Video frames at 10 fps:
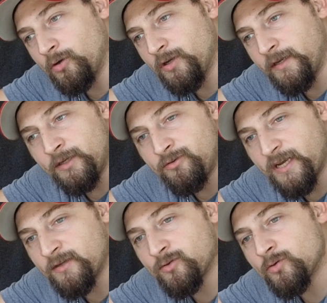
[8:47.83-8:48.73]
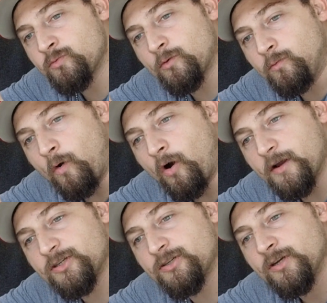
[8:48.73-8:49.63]
utensils were
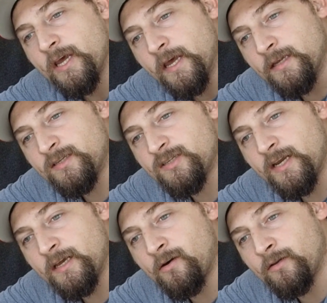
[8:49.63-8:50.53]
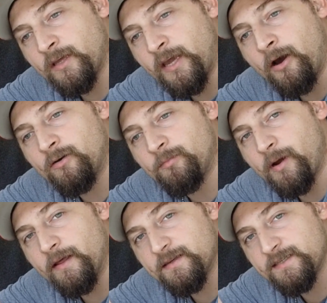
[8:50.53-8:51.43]
washed and sitting on the counter
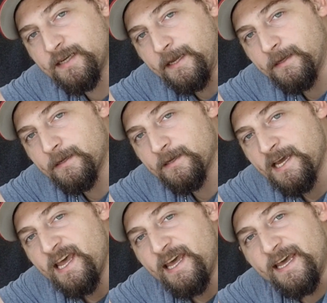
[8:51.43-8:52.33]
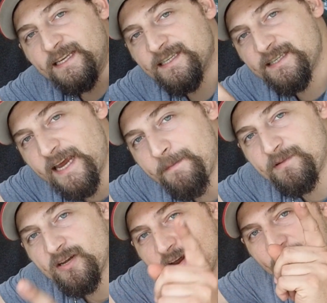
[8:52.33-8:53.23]
by the sink,
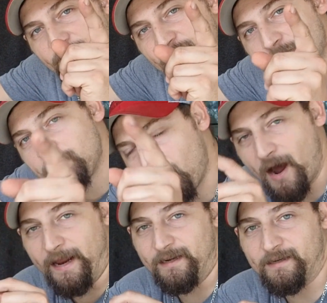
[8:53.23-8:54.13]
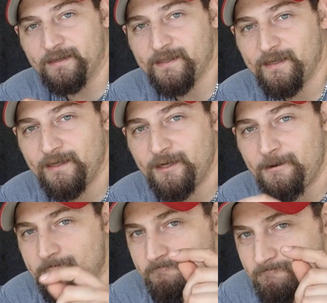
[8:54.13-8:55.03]
except for mine.
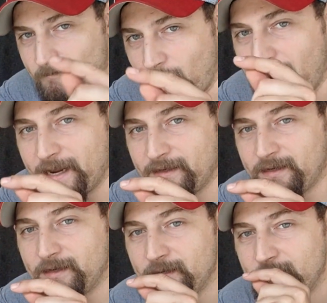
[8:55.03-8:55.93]
My